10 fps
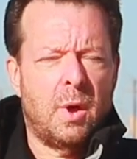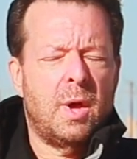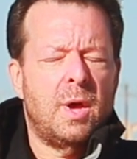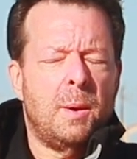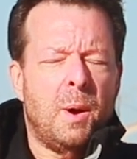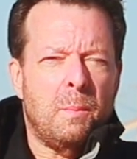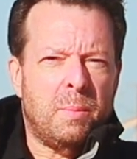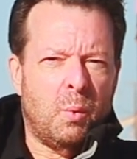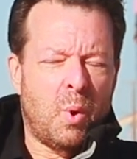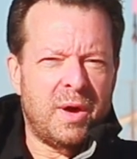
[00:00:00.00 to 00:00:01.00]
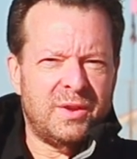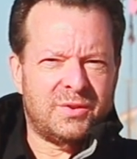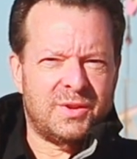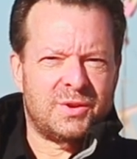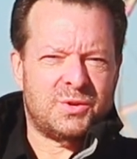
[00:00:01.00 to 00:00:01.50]
But what
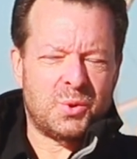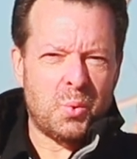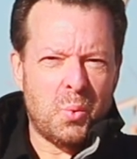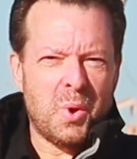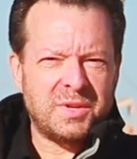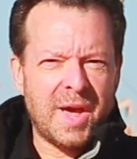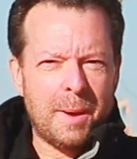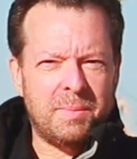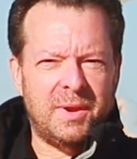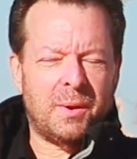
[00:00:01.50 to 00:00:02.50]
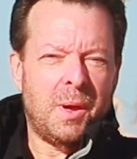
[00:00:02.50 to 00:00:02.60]
is this? So what's happened here?